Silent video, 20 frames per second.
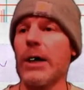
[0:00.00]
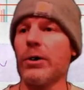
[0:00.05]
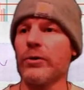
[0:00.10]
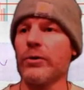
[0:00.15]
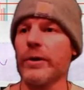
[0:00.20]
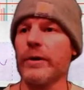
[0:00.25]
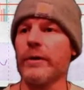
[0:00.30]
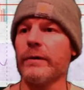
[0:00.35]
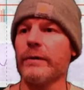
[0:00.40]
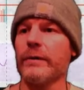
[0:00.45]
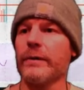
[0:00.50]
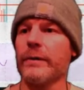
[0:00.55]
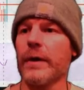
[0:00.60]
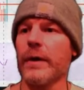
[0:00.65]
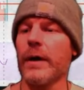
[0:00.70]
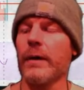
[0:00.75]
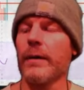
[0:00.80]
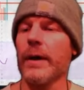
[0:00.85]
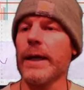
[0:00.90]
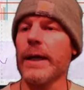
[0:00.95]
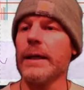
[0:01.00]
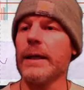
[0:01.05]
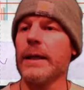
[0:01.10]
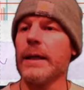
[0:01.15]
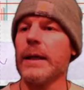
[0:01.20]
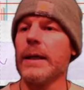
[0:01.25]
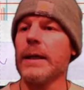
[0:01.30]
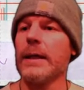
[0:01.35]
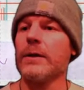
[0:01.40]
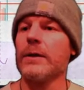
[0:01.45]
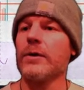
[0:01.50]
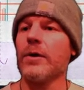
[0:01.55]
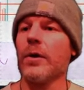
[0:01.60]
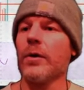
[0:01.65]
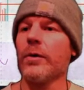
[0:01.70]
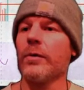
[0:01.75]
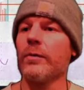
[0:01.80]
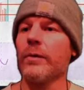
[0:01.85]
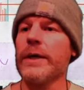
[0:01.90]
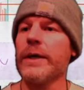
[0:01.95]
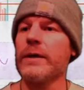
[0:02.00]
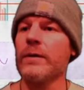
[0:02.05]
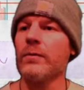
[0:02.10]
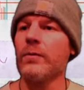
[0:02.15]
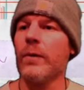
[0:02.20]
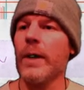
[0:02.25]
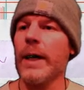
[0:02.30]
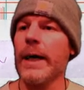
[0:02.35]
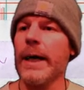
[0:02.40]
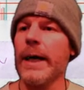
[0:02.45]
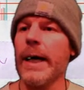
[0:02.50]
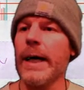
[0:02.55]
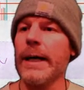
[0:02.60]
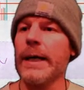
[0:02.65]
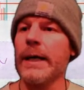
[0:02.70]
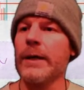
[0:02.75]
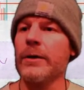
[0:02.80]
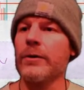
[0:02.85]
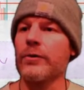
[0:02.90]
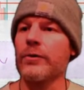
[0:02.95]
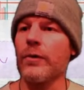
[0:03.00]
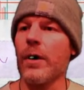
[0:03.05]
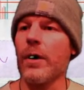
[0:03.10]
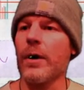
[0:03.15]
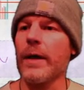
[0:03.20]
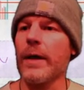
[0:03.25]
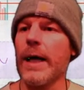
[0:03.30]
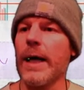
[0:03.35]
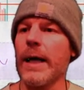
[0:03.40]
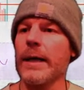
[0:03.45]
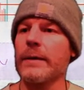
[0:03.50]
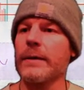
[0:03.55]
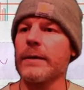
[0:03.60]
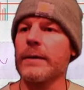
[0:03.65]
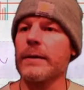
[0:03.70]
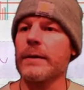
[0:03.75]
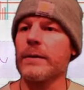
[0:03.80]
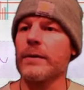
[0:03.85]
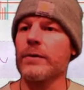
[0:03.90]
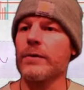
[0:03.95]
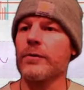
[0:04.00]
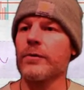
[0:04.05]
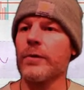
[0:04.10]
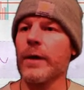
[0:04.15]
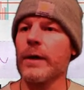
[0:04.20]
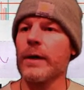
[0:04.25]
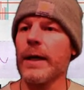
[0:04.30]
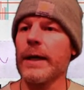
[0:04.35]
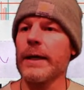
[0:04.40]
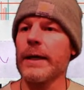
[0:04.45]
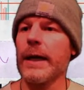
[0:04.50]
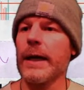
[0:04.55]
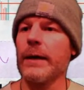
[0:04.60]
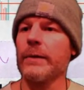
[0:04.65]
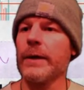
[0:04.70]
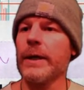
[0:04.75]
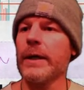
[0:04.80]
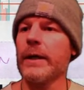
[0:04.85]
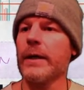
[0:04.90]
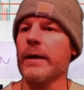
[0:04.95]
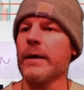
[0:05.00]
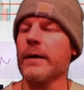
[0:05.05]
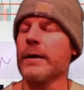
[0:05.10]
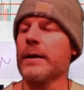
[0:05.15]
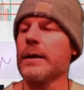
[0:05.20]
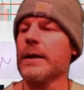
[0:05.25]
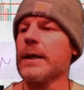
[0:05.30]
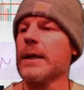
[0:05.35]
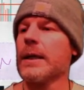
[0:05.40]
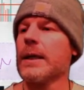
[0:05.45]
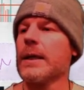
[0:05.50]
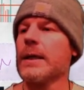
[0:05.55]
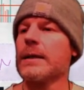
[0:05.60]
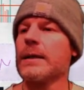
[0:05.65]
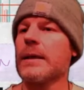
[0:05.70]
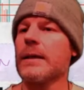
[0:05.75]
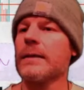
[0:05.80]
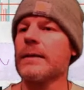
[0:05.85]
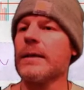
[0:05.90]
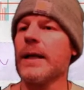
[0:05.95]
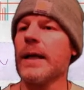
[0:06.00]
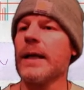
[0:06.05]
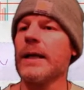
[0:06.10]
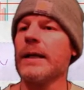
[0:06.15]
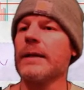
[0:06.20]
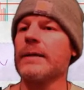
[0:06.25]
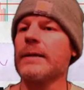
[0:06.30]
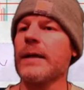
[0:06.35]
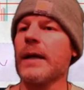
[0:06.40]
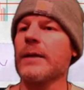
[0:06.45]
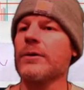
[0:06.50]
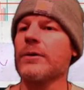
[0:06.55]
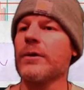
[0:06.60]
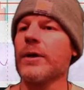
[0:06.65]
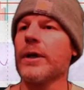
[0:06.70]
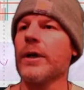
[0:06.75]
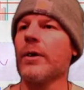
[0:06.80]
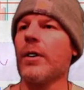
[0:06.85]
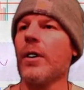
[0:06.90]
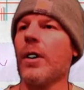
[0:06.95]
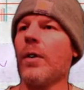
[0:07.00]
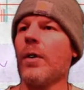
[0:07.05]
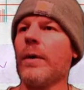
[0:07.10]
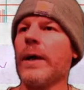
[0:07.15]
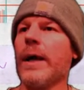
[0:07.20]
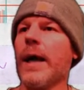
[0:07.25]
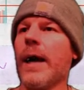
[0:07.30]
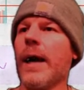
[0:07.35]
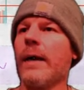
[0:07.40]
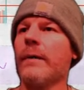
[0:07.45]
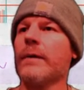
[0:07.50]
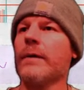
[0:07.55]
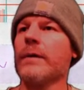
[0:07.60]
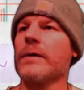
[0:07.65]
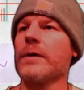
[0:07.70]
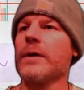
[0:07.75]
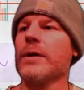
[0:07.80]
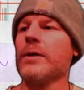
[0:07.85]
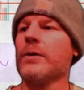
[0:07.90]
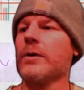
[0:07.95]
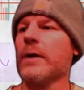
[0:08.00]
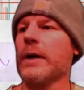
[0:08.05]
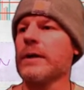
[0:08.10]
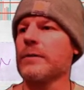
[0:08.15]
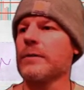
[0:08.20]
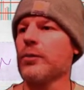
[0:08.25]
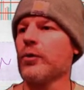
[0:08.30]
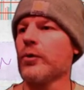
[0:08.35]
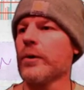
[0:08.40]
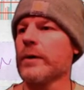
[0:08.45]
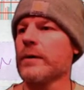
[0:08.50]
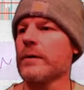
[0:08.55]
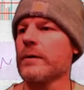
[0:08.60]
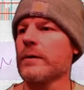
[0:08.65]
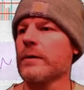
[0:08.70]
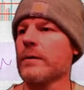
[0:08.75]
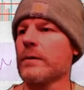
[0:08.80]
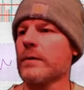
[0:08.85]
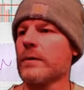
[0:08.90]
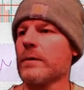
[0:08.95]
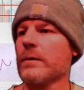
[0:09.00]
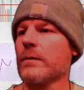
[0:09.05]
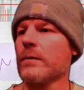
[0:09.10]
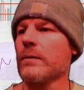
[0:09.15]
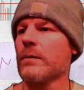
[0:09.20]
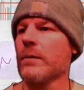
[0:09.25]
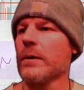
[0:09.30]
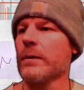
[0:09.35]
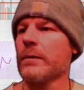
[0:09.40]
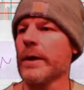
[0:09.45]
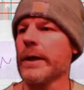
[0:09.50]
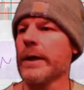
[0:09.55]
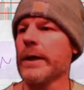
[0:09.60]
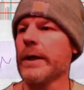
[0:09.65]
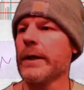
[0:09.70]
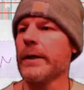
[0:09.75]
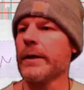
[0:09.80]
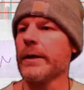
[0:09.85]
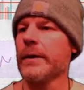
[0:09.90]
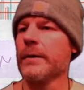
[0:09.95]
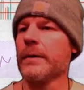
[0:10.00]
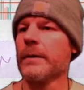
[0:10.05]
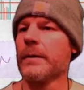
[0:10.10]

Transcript: of, all right? So the reason why I didn't draw that trend line down here is because then essentially all we have is two touch points, one right here